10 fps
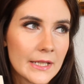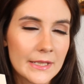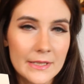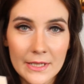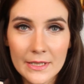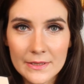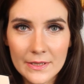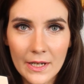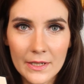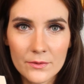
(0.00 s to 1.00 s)
it is
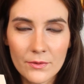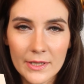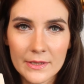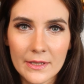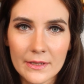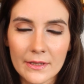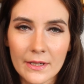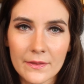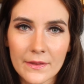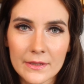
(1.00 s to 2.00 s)
hydrating, and
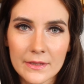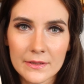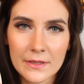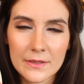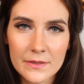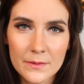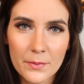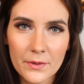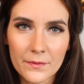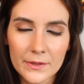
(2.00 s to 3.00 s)
I think that it is a
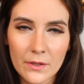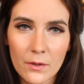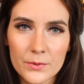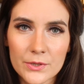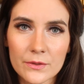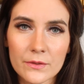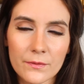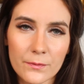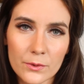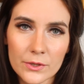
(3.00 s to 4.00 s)
perfect option
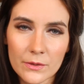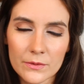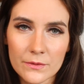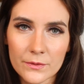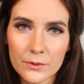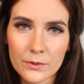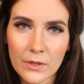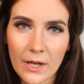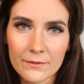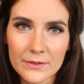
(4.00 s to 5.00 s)
for those of you who
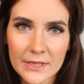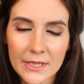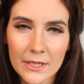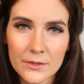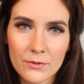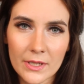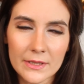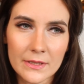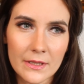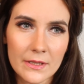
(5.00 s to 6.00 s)
have
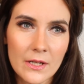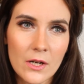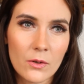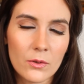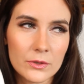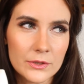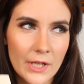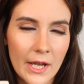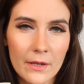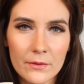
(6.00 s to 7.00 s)
dehydrated or
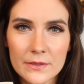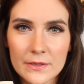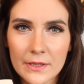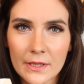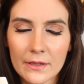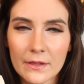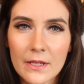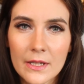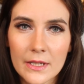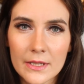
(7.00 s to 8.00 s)
tired skin.
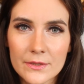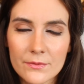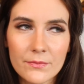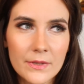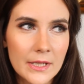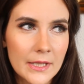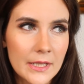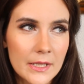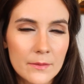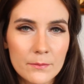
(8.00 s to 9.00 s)
It's
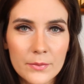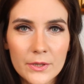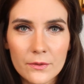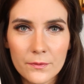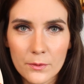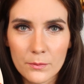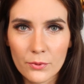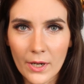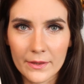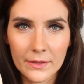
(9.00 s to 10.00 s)
really beautiful
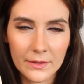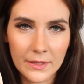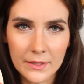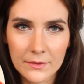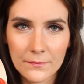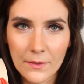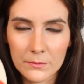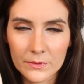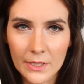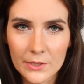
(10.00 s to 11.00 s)
brightening
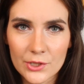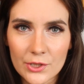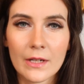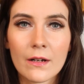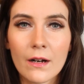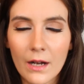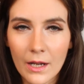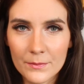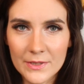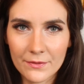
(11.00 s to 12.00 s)
foundation.
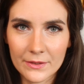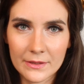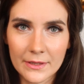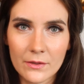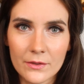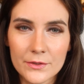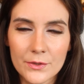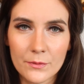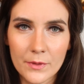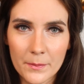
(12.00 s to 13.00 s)
I'm definitely going
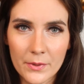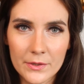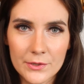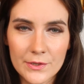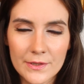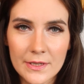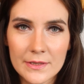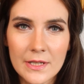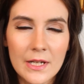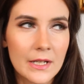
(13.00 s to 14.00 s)
to repurchase
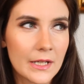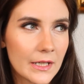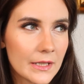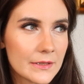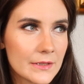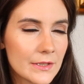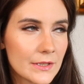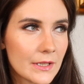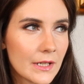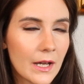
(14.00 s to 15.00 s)
this, and
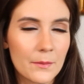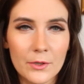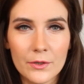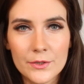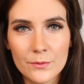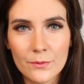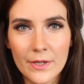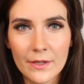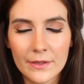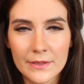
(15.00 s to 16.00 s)
I'm going to
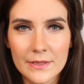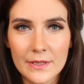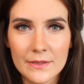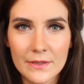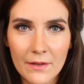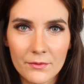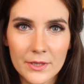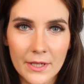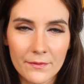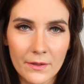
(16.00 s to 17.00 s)
wear this as an
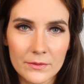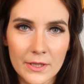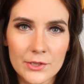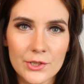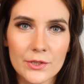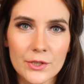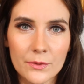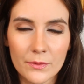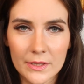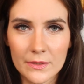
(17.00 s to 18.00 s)
everyday foundation
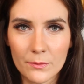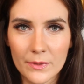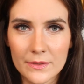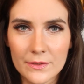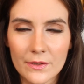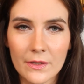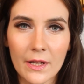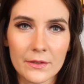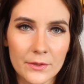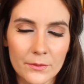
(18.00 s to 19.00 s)
during the winter
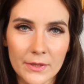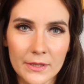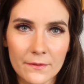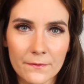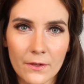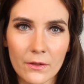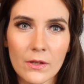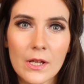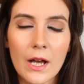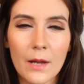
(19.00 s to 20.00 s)
and during the
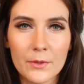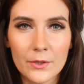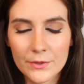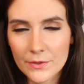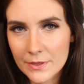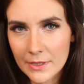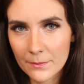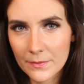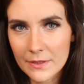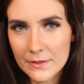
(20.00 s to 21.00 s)
fall. I'm going to
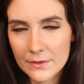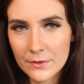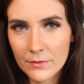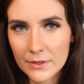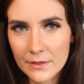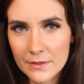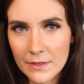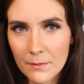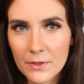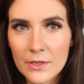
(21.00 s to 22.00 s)
skip this during the
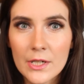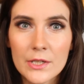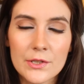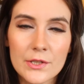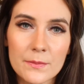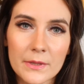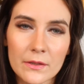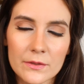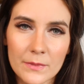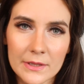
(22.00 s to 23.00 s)
summer just
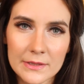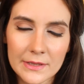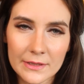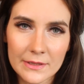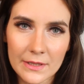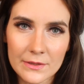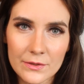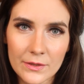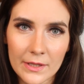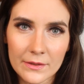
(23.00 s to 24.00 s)
because my skin tends
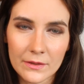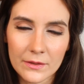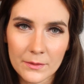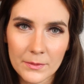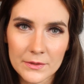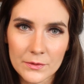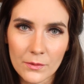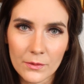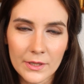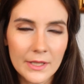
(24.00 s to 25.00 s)
to get a little bit
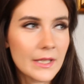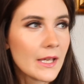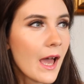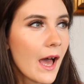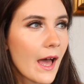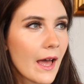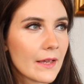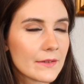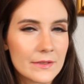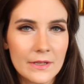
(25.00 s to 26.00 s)
oily
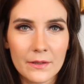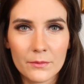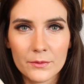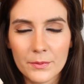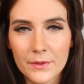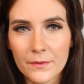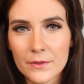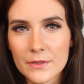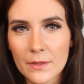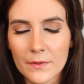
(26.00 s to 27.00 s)
and I would
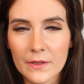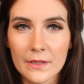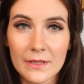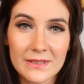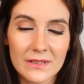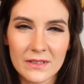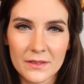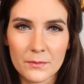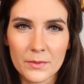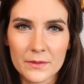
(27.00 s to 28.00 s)
prefer something that's a
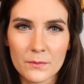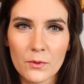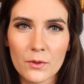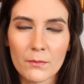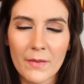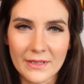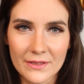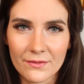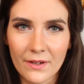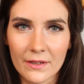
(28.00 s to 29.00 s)
little bit more
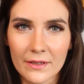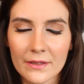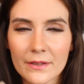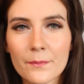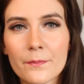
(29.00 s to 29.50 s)
mattifying.